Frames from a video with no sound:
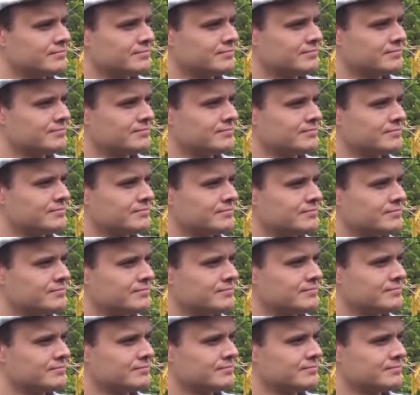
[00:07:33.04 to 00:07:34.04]

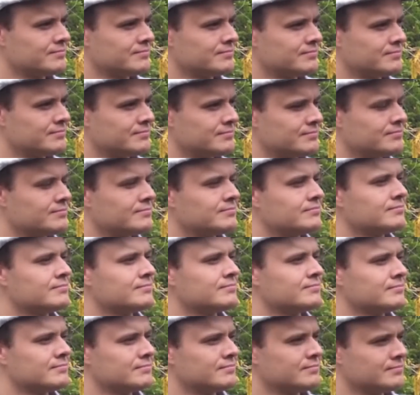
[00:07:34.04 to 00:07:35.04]

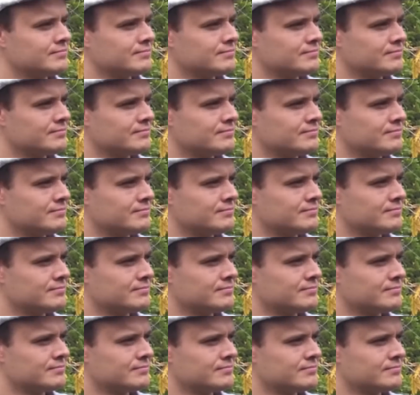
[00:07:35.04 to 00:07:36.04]

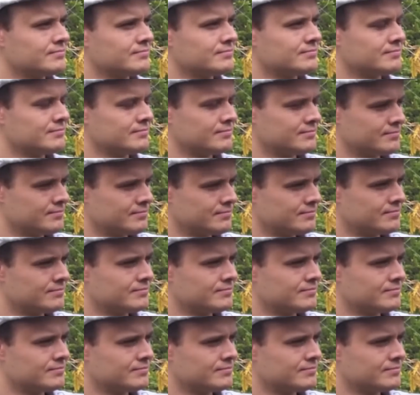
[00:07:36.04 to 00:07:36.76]
No words are spoken by the person on screen.